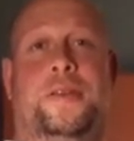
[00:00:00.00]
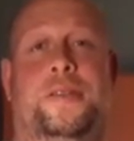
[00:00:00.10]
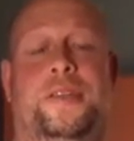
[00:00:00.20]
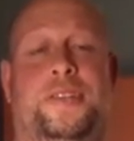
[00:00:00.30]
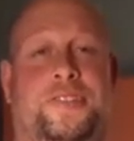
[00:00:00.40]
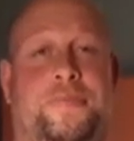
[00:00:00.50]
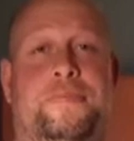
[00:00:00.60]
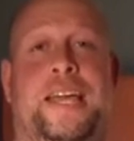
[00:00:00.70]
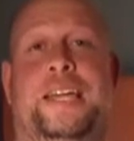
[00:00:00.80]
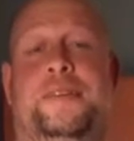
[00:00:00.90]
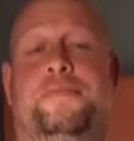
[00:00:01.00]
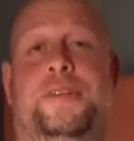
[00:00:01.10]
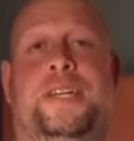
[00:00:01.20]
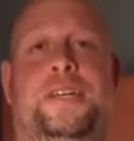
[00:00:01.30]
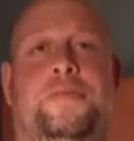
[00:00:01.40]
this may
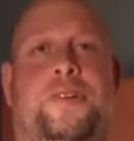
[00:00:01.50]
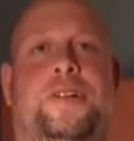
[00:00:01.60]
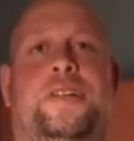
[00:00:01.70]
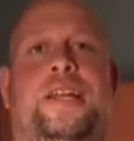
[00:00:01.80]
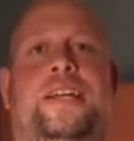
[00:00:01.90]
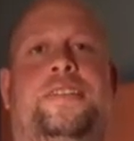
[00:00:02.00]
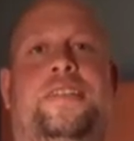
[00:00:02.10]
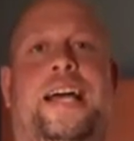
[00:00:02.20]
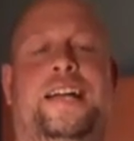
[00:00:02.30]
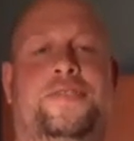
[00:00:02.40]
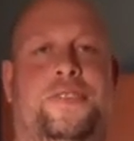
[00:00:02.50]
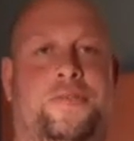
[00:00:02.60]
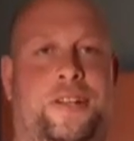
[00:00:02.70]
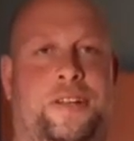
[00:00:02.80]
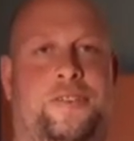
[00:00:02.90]
be one of the last few
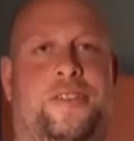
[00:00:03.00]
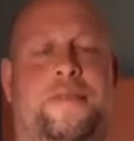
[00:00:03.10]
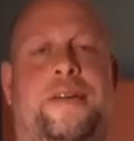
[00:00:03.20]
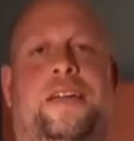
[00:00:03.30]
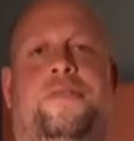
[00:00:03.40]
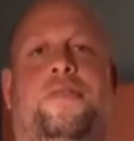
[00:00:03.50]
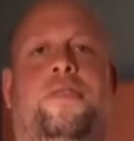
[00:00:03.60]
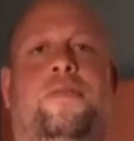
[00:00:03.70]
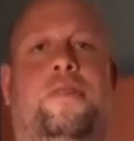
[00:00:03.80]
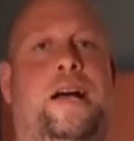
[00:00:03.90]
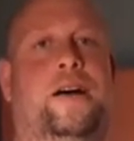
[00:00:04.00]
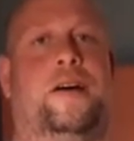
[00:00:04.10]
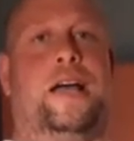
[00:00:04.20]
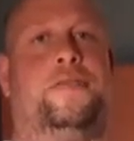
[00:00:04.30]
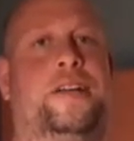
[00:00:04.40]
videos I make for a while.
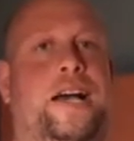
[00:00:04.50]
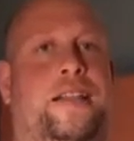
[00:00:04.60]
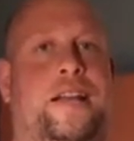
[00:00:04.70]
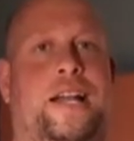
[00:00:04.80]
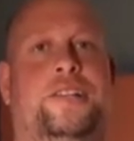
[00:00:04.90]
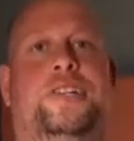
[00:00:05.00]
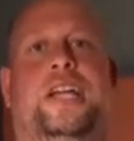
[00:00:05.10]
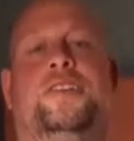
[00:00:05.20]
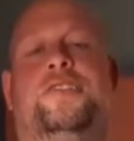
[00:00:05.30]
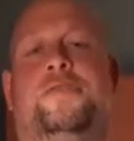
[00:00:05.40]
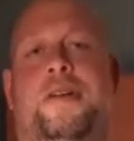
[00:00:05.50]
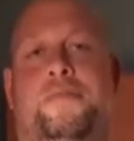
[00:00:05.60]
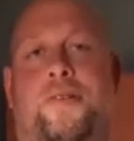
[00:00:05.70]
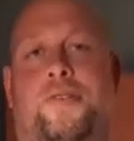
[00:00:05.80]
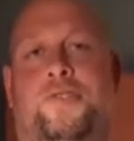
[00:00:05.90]
I've got a lot of changes in my
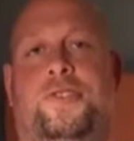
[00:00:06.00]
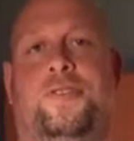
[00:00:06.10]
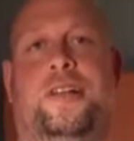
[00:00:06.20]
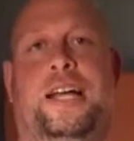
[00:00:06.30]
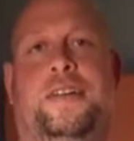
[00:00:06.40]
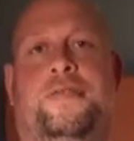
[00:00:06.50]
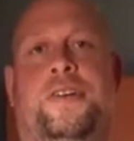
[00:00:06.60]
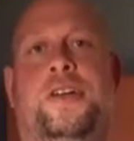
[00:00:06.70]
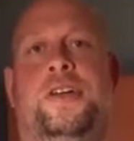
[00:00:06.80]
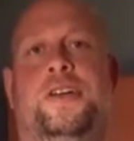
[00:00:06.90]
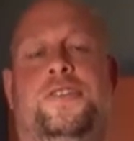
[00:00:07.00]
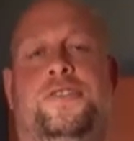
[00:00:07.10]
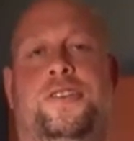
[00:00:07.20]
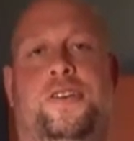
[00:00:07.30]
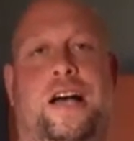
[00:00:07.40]
personal life.
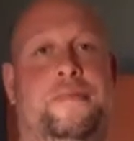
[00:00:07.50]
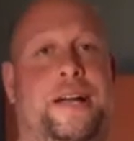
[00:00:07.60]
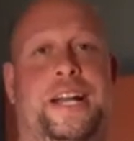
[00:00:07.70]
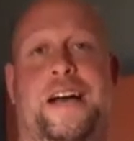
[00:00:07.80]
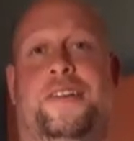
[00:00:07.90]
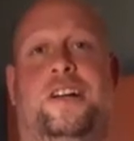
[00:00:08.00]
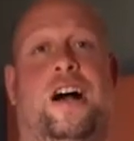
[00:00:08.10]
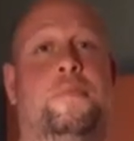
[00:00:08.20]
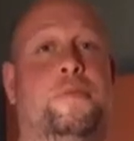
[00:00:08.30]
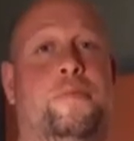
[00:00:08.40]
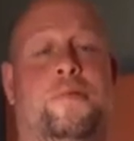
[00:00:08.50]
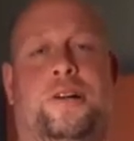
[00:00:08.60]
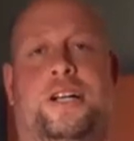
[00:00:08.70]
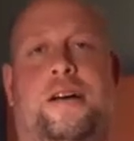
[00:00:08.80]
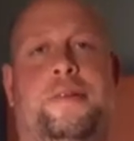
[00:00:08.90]
So I might have a couple
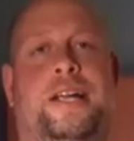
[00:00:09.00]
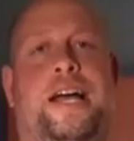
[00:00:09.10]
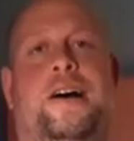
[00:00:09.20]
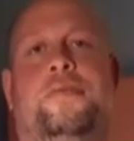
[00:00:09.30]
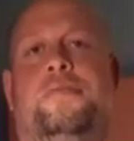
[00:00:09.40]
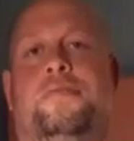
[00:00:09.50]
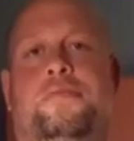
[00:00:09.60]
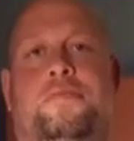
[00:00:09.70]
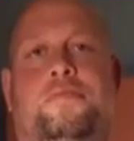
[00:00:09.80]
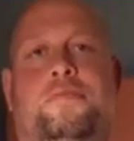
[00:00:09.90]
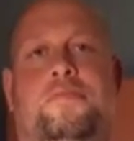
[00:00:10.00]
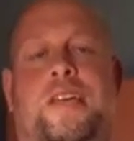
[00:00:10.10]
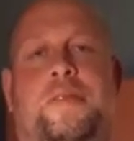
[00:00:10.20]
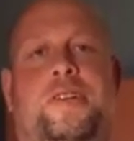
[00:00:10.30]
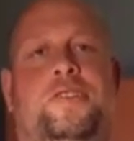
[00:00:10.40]
more coming out,
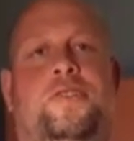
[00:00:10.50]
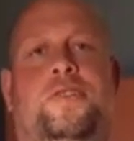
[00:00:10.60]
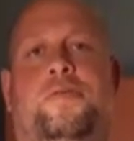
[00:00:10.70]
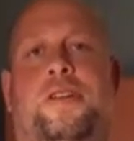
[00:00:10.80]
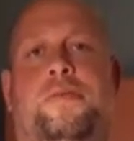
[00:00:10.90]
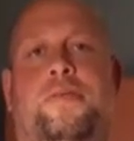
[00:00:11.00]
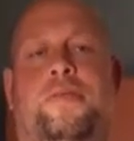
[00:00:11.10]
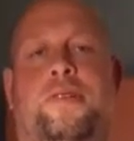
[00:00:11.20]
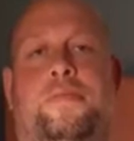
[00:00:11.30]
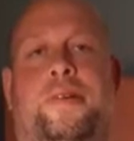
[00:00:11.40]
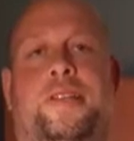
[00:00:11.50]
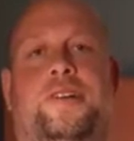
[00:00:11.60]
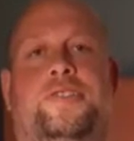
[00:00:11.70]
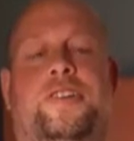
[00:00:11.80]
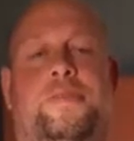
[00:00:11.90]
maybe 2, 3 more, but
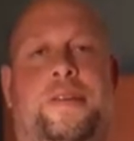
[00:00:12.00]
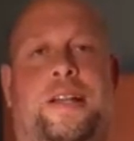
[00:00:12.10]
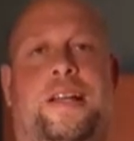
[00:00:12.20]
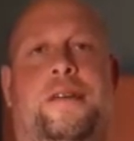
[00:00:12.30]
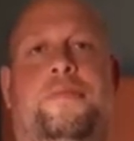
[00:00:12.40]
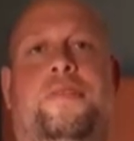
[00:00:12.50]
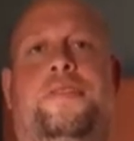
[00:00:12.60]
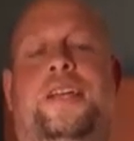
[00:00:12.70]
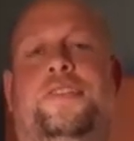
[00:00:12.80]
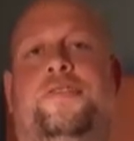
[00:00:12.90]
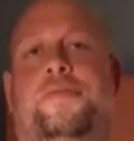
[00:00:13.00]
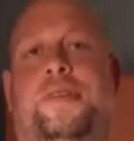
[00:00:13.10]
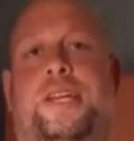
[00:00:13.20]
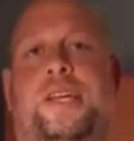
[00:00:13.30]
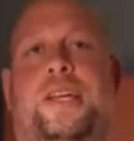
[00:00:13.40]
there's going to be a lot more things for
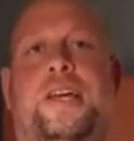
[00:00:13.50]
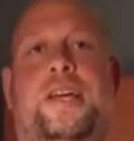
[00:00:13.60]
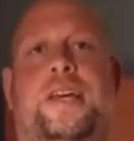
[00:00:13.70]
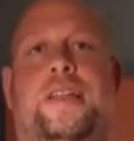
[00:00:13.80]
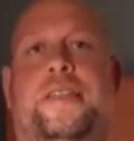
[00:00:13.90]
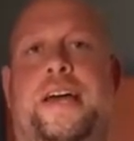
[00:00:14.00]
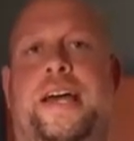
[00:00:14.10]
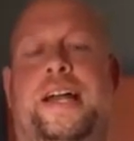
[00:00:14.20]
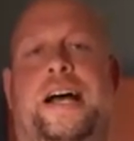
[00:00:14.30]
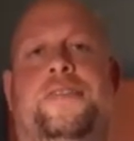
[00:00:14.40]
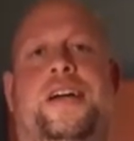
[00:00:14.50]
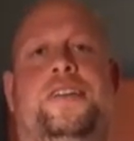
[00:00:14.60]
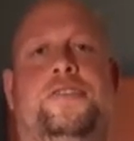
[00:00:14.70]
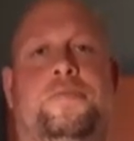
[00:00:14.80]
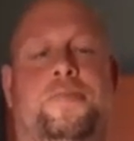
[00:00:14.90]
me that I've got to
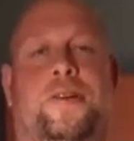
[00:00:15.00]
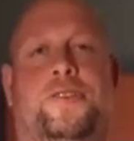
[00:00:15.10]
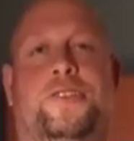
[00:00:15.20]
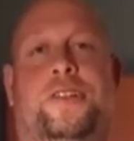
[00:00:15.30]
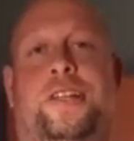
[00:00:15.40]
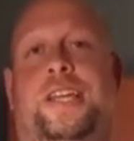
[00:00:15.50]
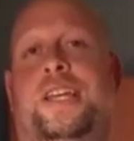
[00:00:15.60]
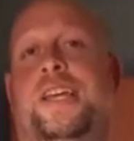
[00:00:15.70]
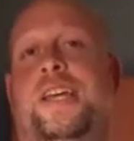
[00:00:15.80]
do personally.